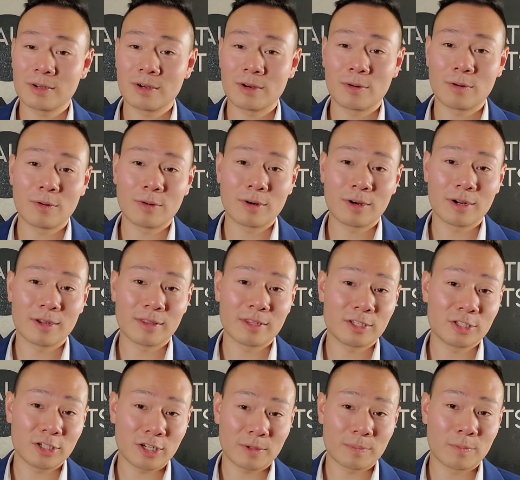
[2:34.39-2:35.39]
or the
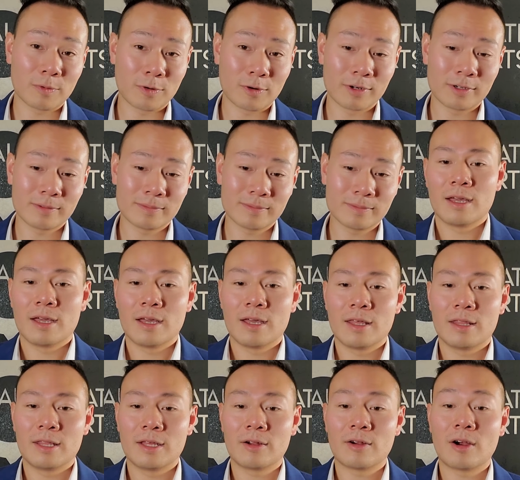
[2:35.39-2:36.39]
chuck bore.
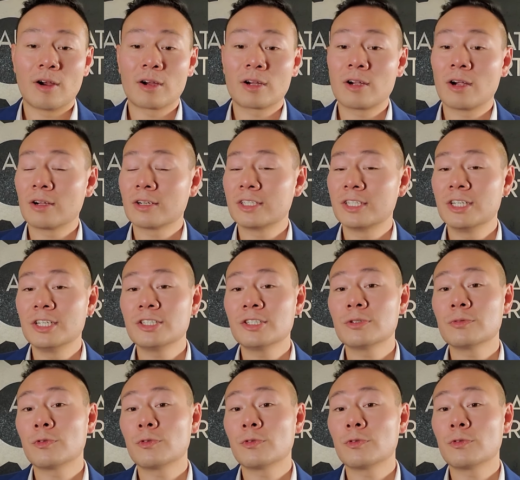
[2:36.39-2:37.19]
There are Cartesian